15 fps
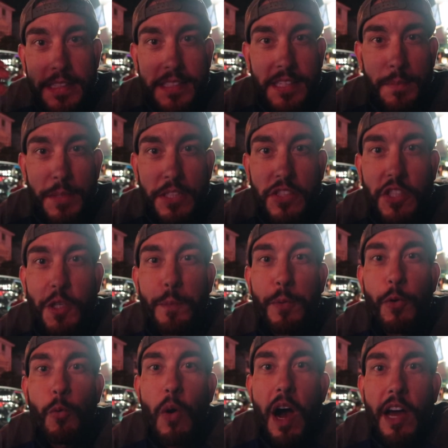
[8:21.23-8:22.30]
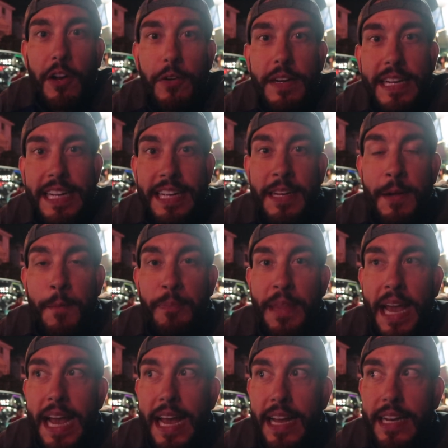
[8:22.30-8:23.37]
of something super watery
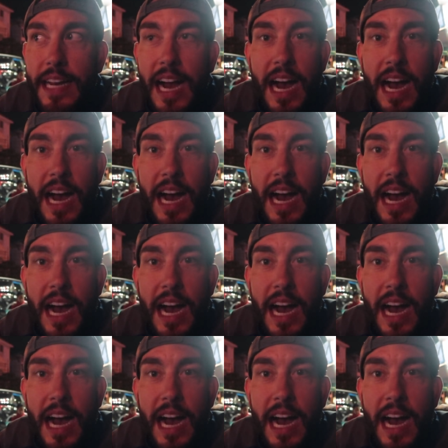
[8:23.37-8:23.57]
and,